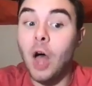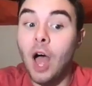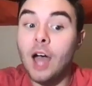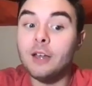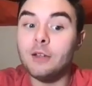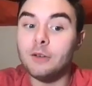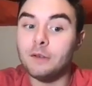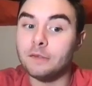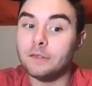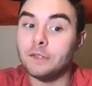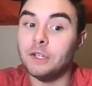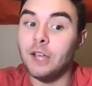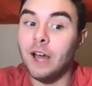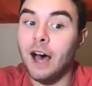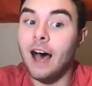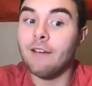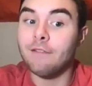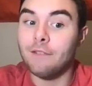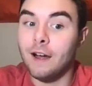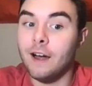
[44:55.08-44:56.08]
lot of
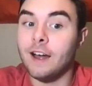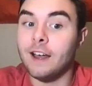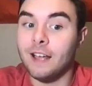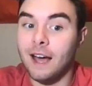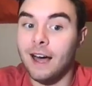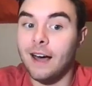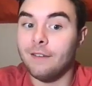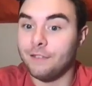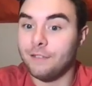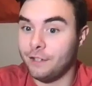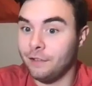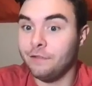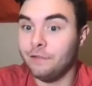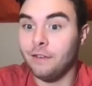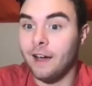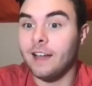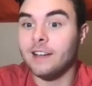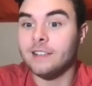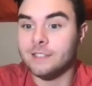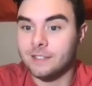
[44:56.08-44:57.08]
not very confident
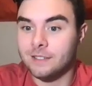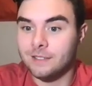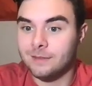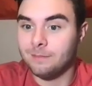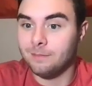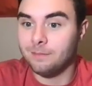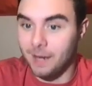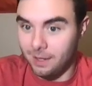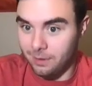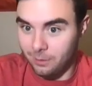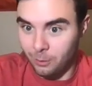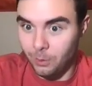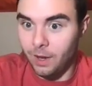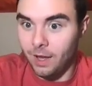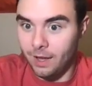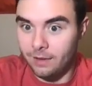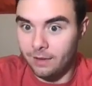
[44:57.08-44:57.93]
fights, by the way.